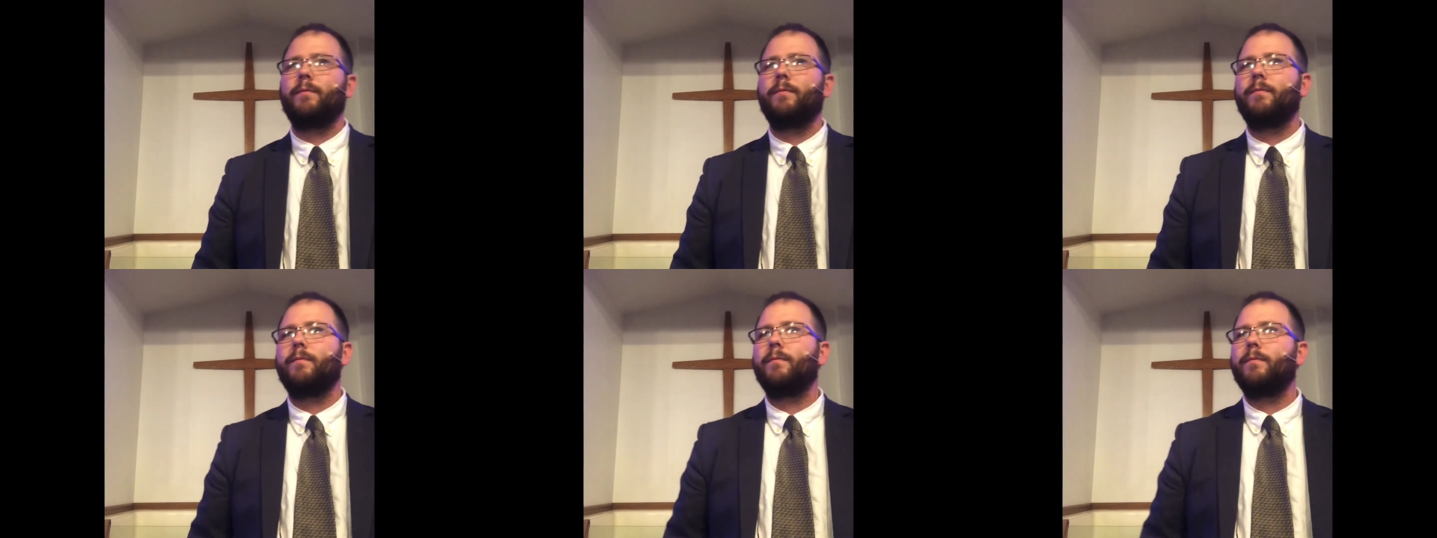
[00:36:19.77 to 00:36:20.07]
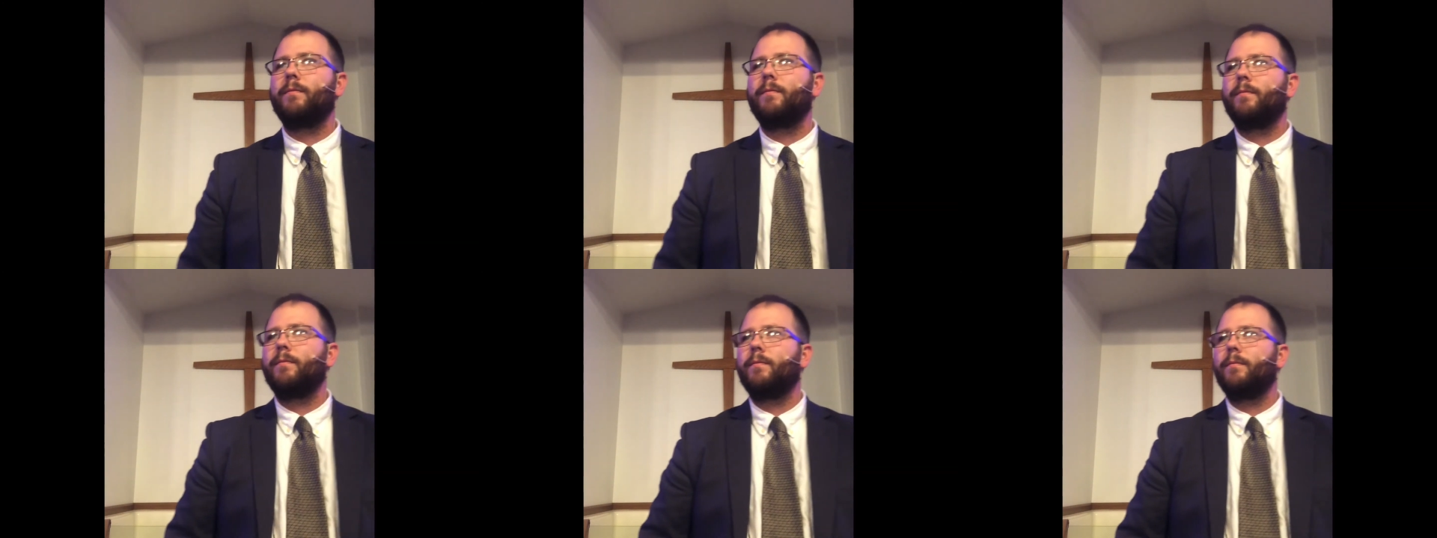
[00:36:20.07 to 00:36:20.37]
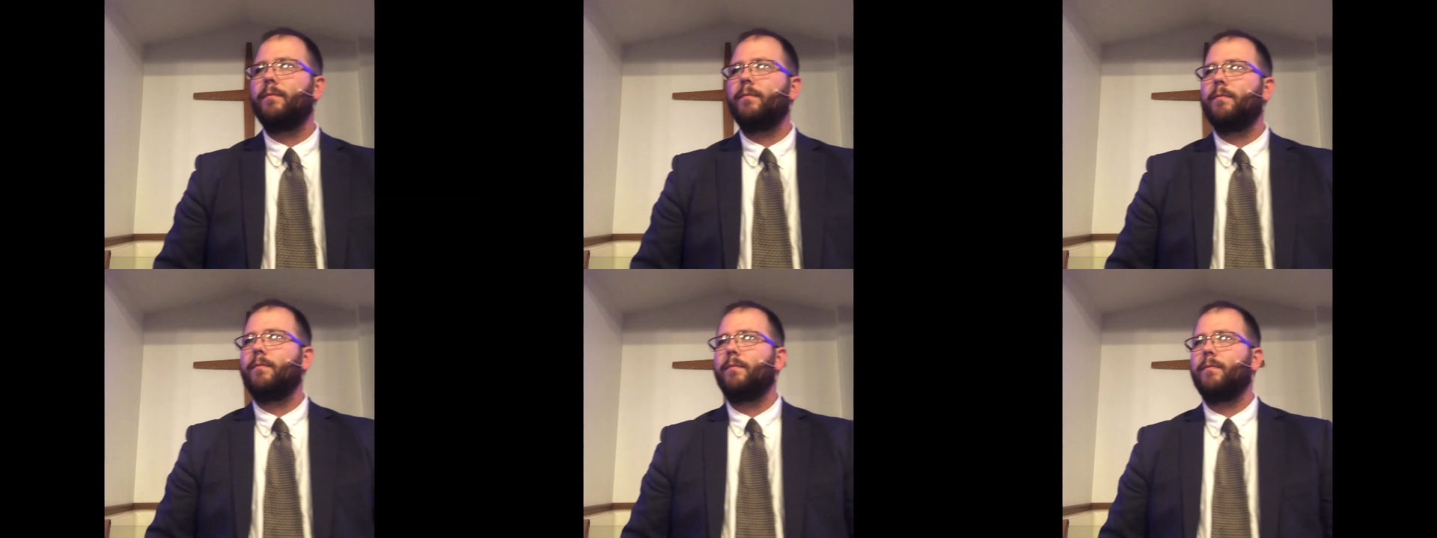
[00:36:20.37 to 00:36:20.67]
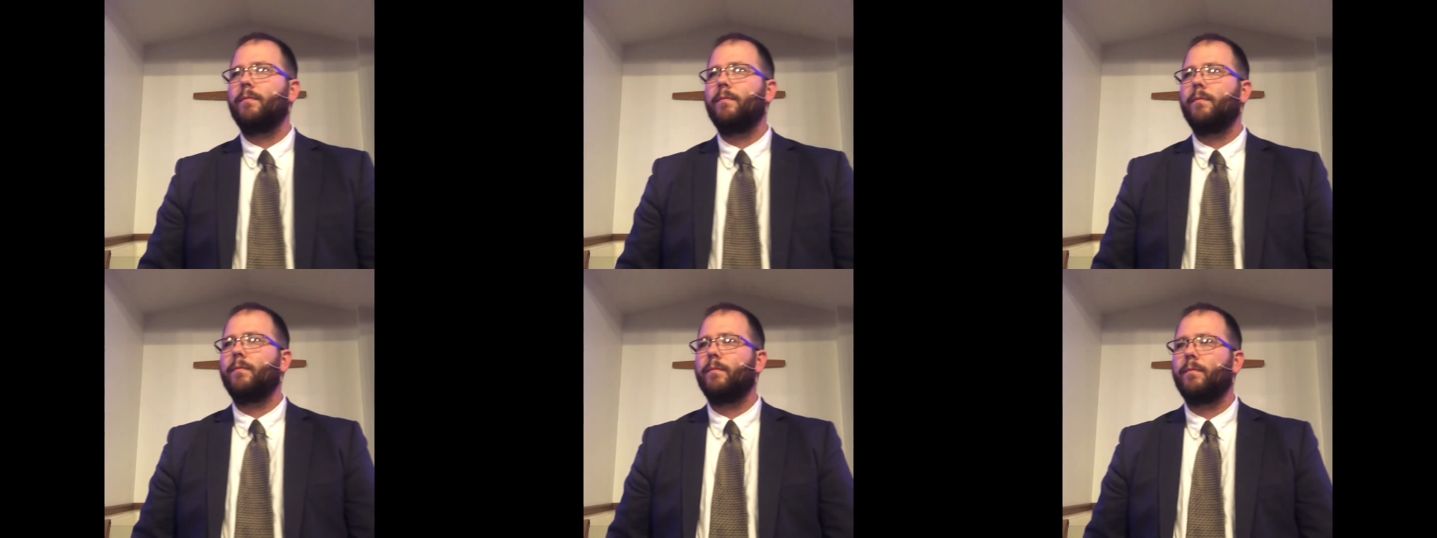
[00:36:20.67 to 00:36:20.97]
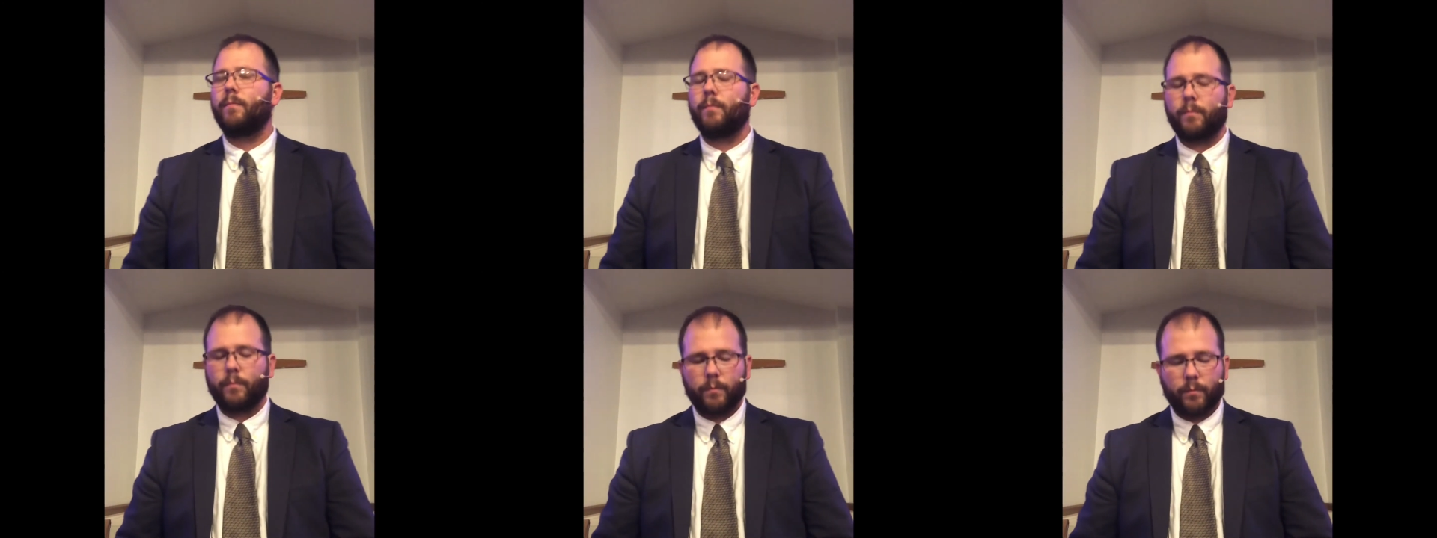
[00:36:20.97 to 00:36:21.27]

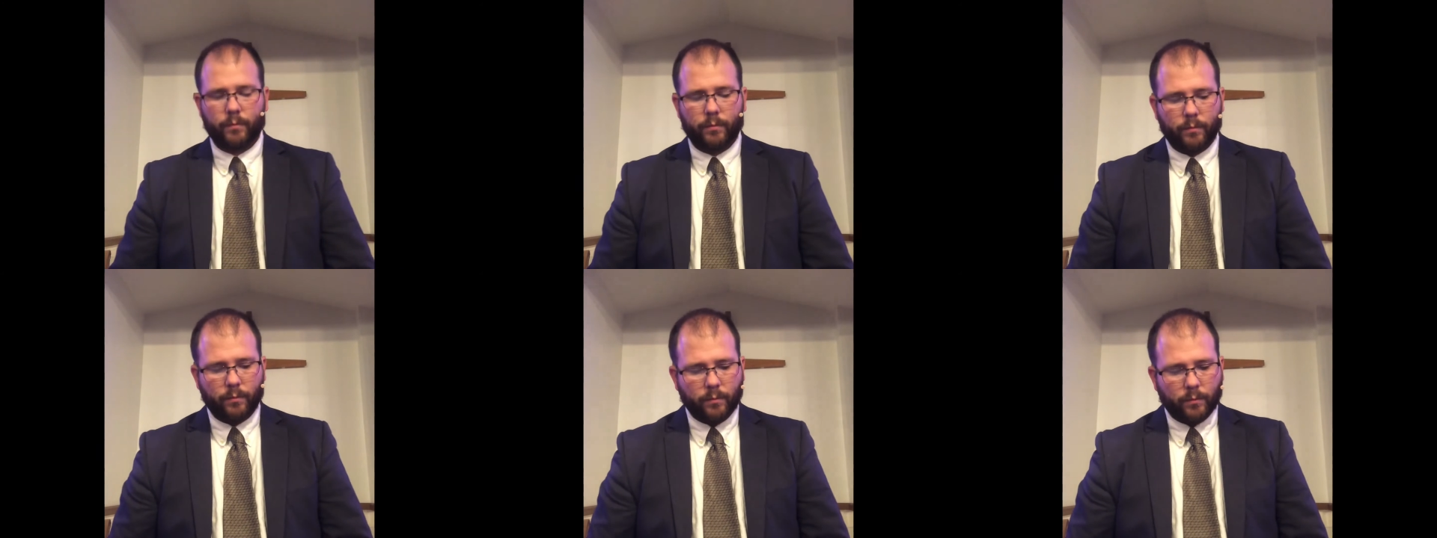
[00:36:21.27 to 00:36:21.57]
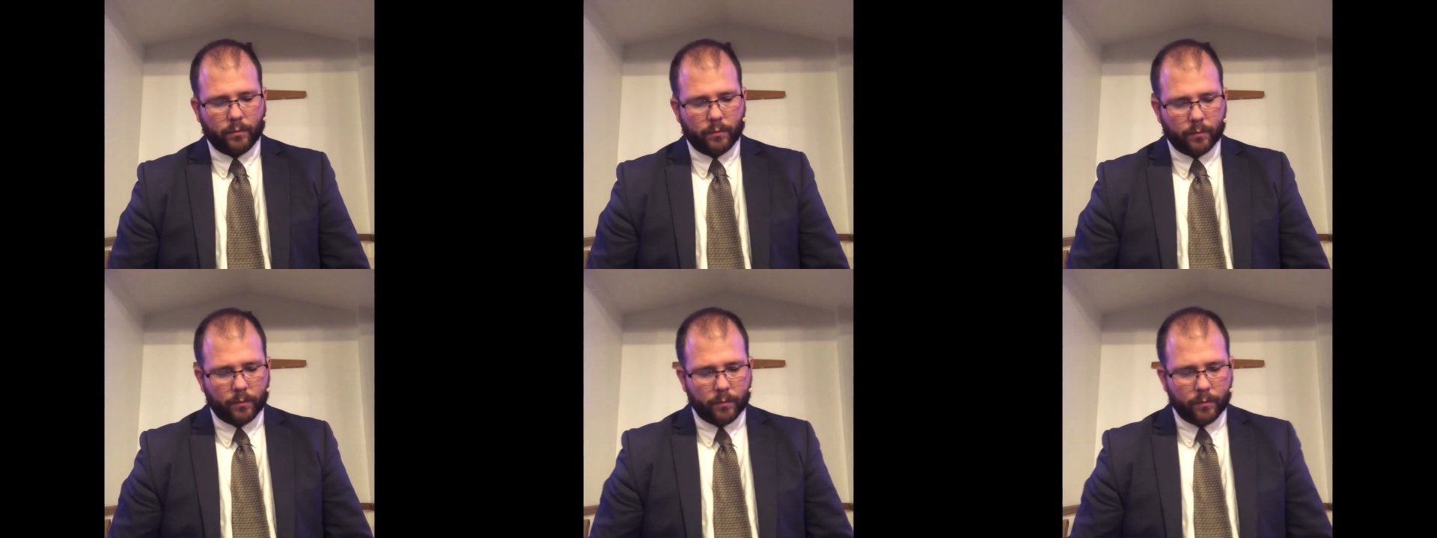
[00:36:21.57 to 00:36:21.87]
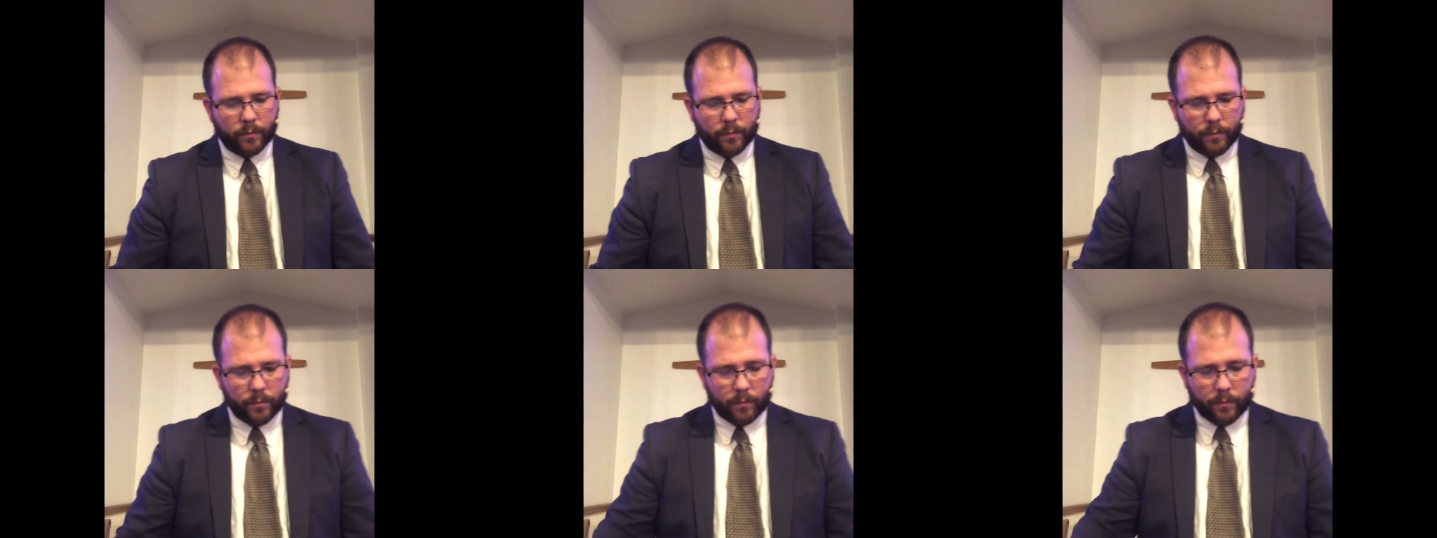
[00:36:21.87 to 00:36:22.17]
Nothing is said.